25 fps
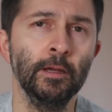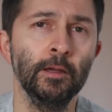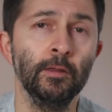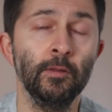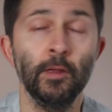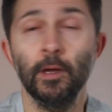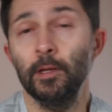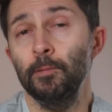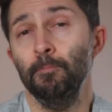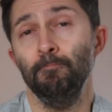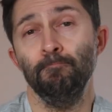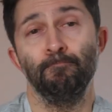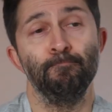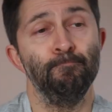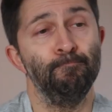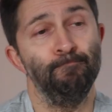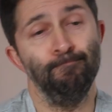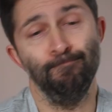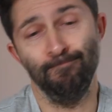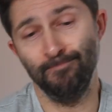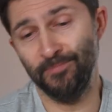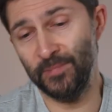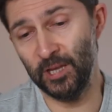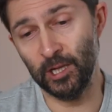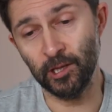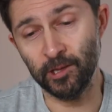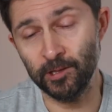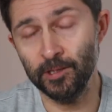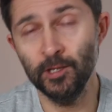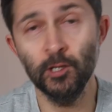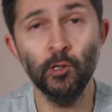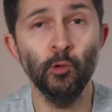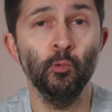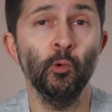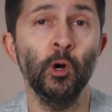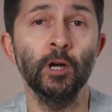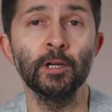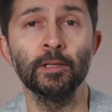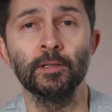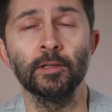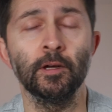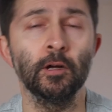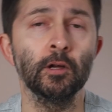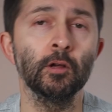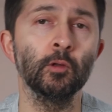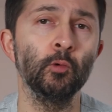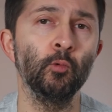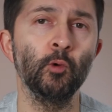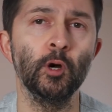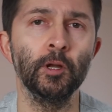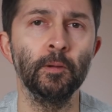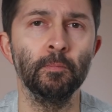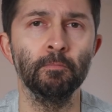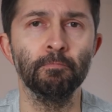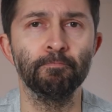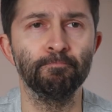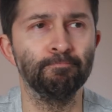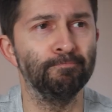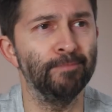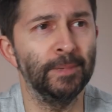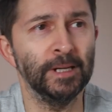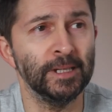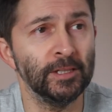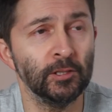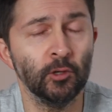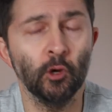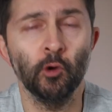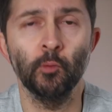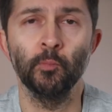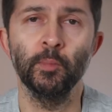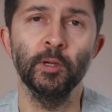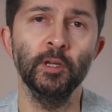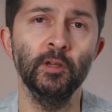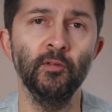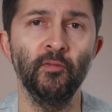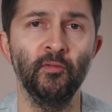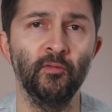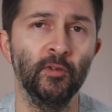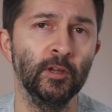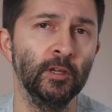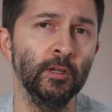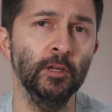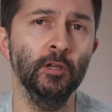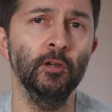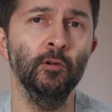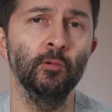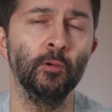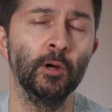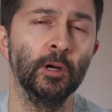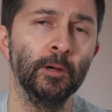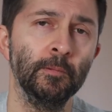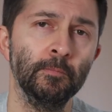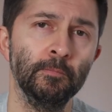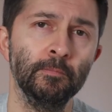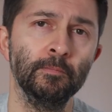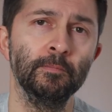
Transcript: then this new white dial one might not be for you.